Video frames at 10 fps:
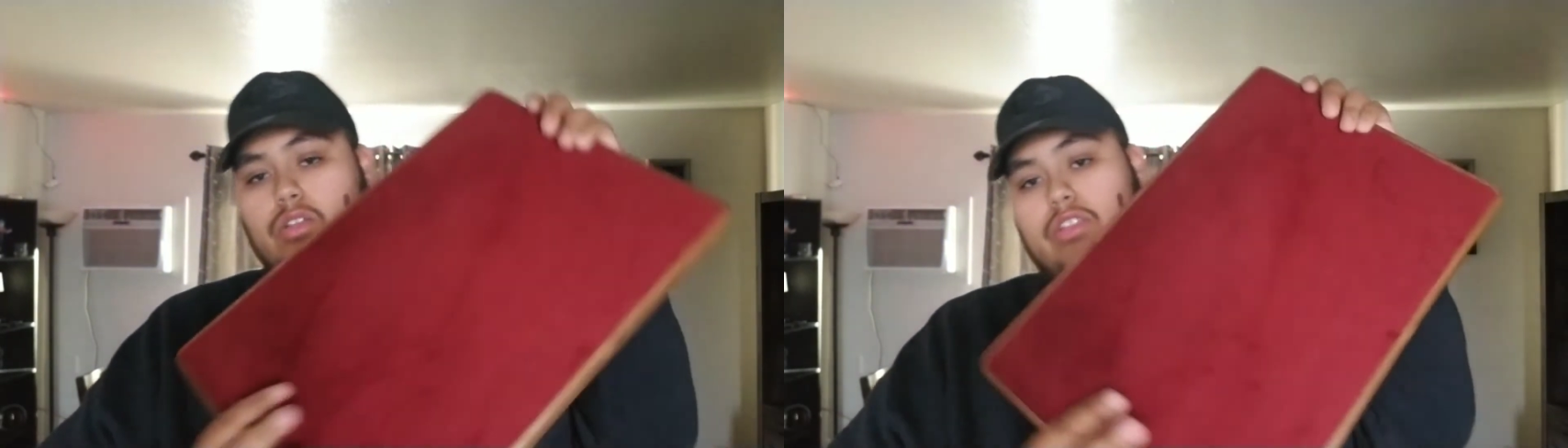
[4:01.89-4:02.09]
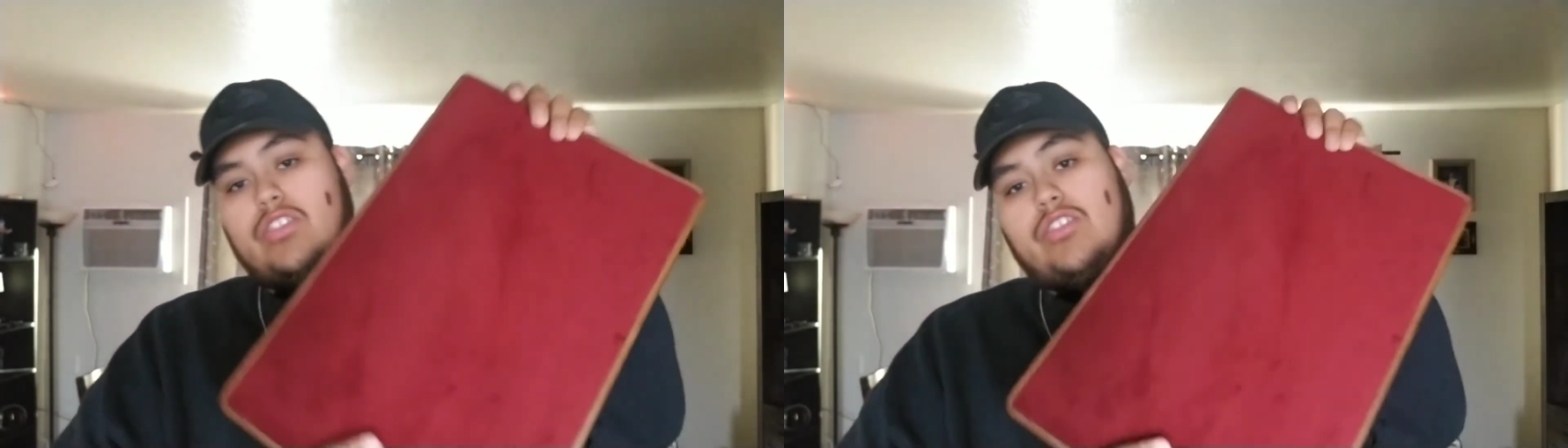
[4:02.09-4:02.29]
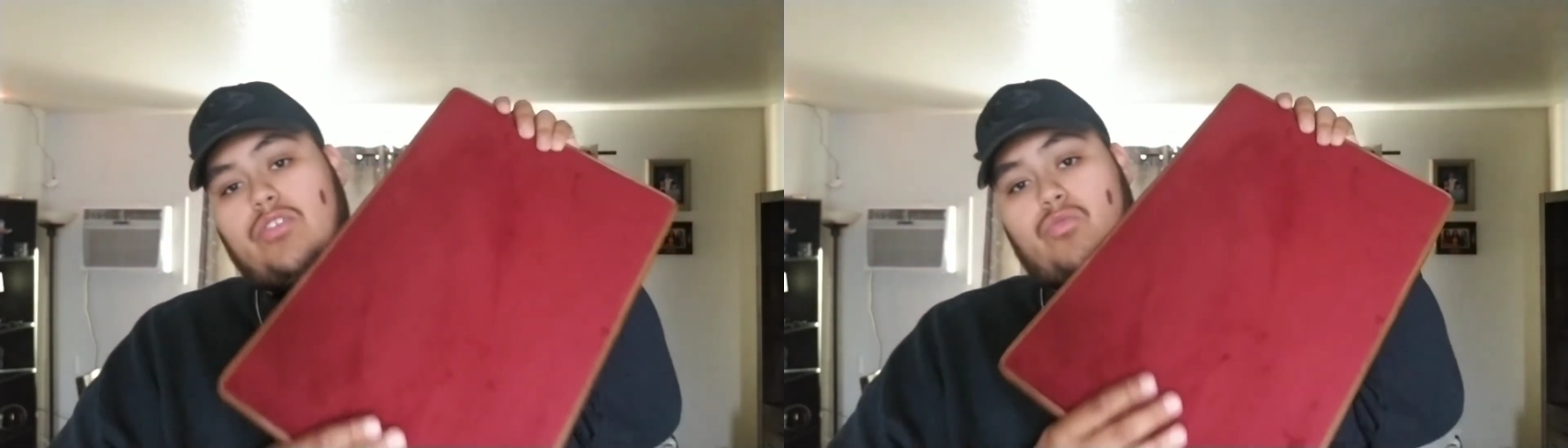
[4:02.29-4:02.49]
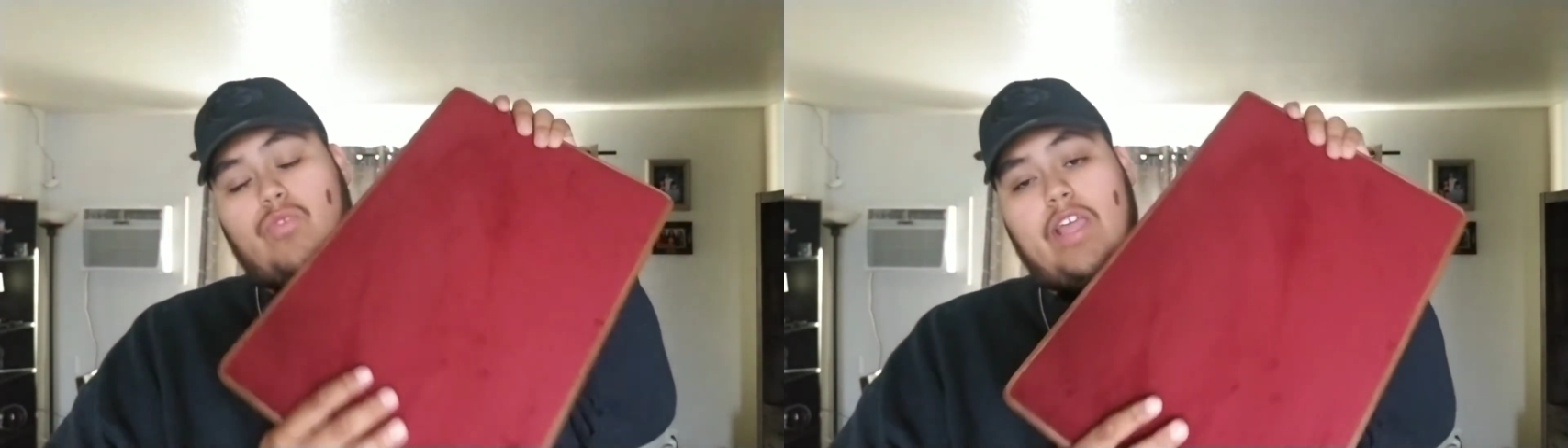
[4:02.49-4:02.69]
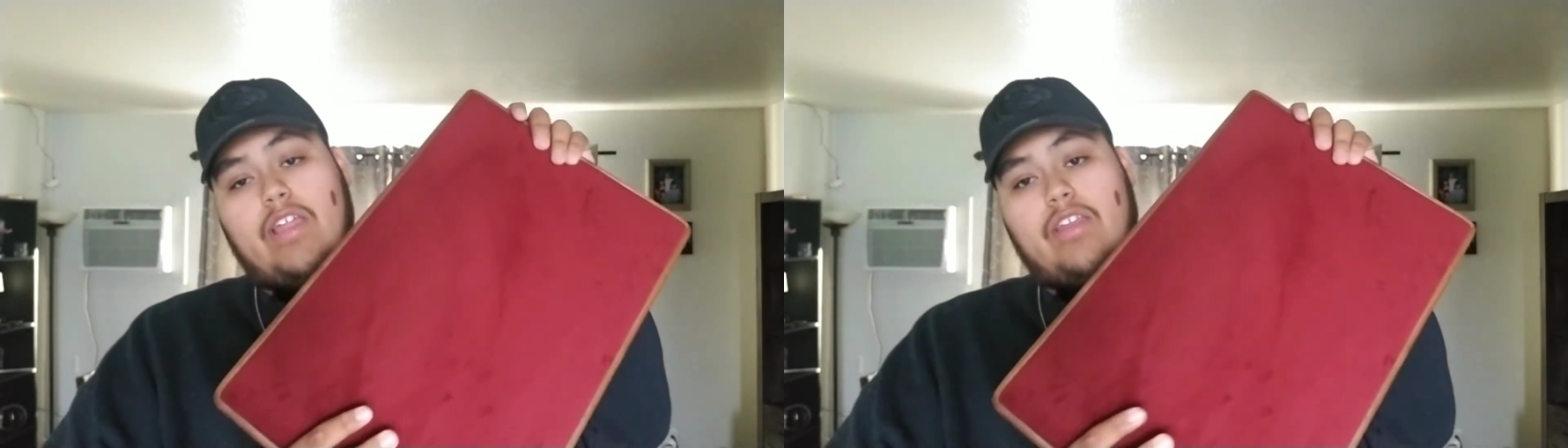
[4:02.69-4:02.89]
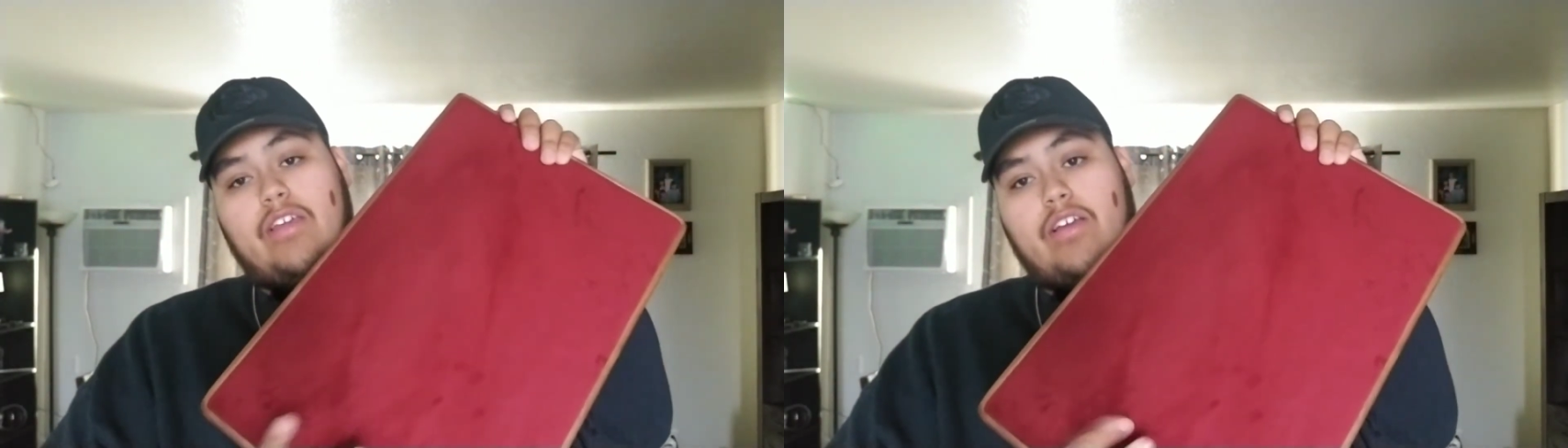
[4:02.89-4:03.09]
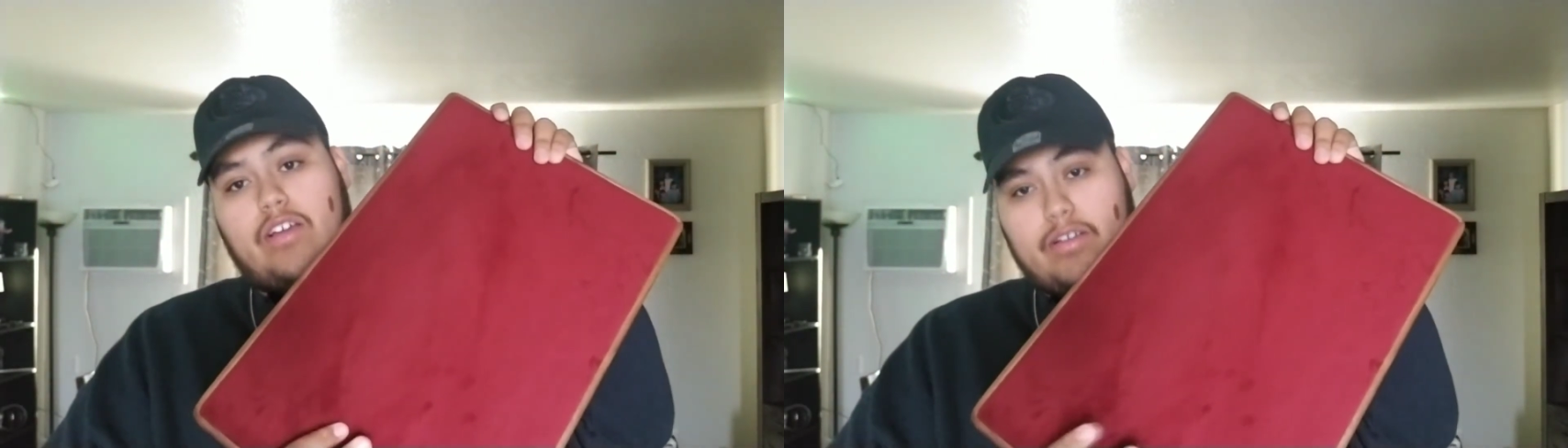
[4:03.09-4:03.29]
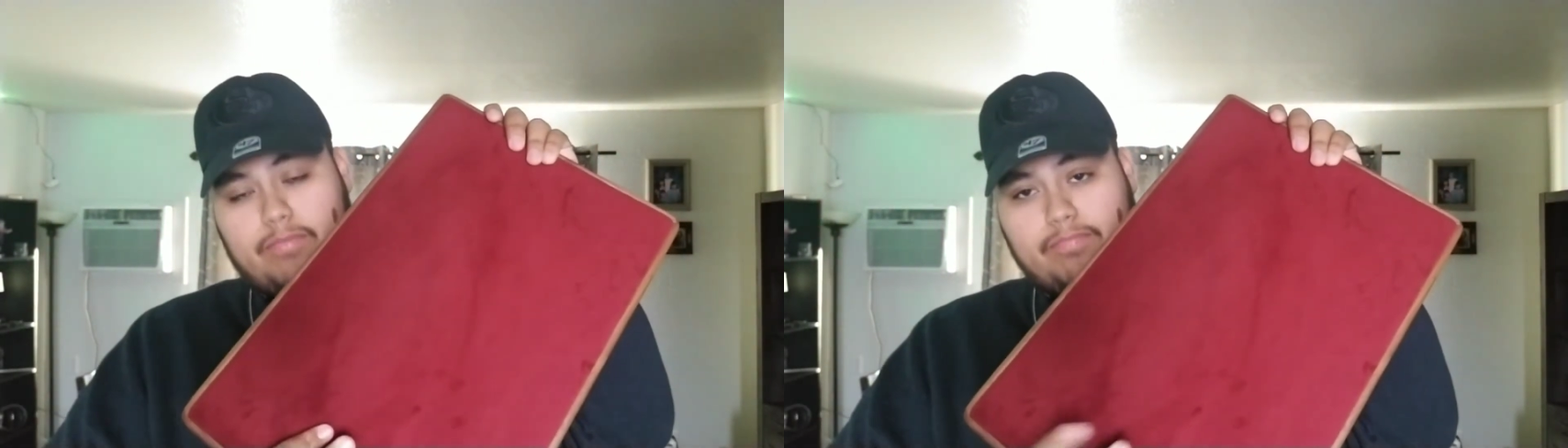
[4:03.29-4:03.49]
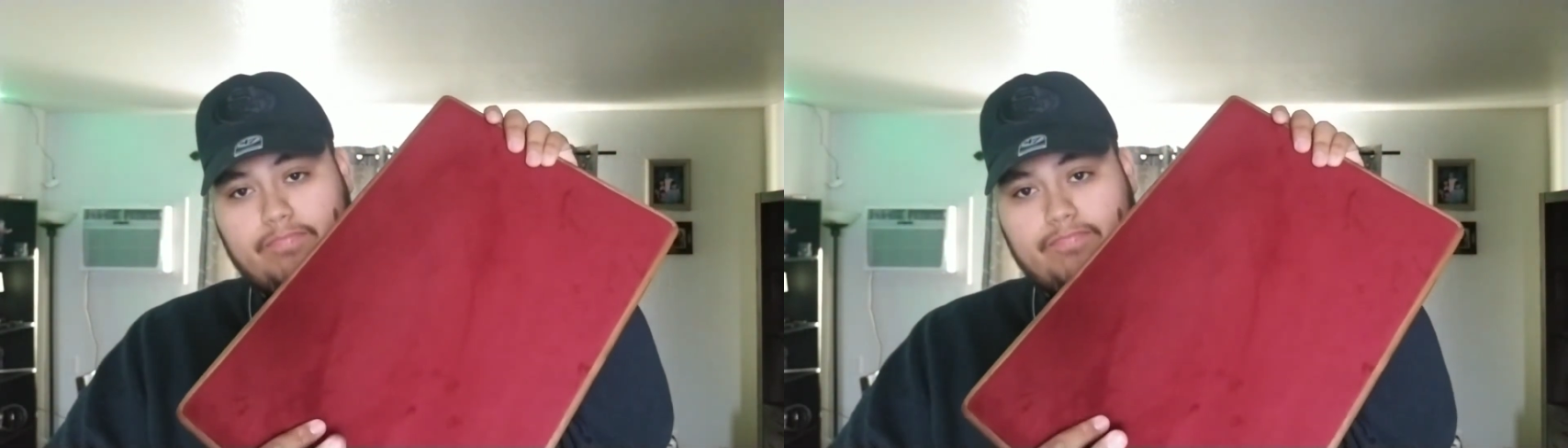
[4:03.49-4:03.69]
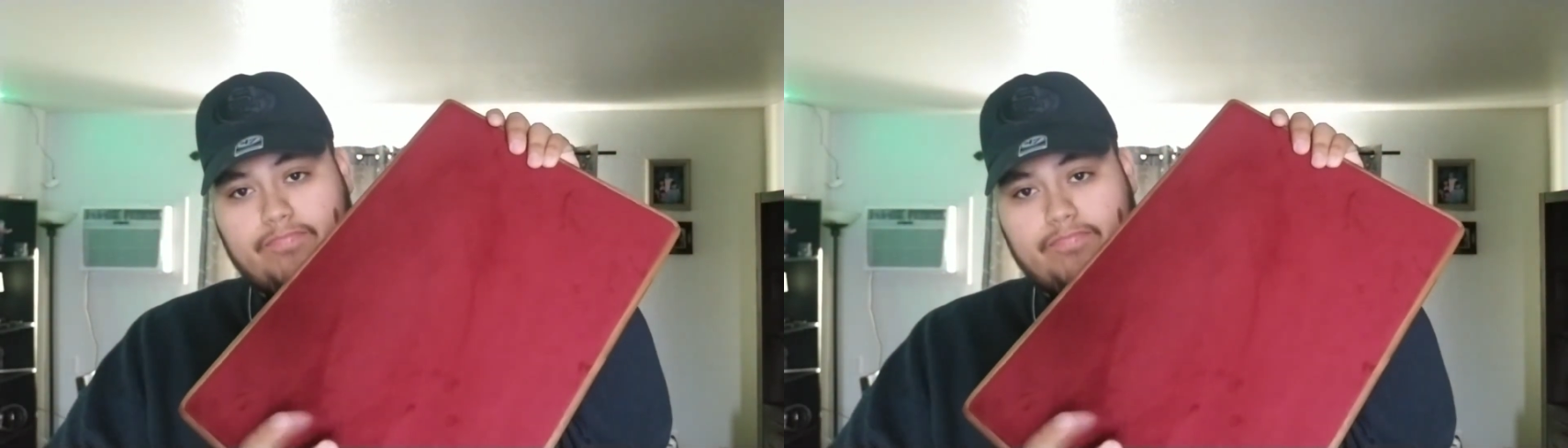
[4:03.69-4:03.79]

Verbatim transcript: this is a red um,